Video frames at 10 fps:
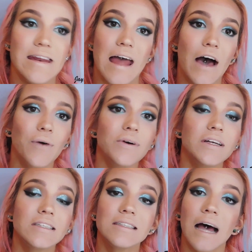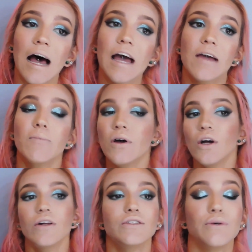Now it's time
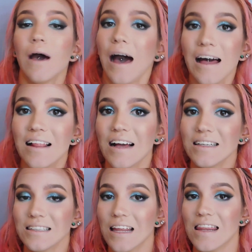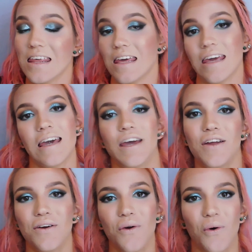to highlight the
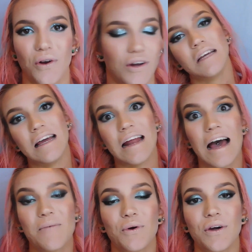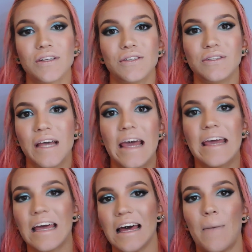inner corner, and I'm going to
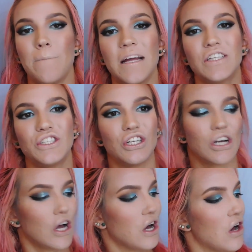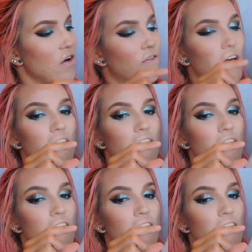take a mixture of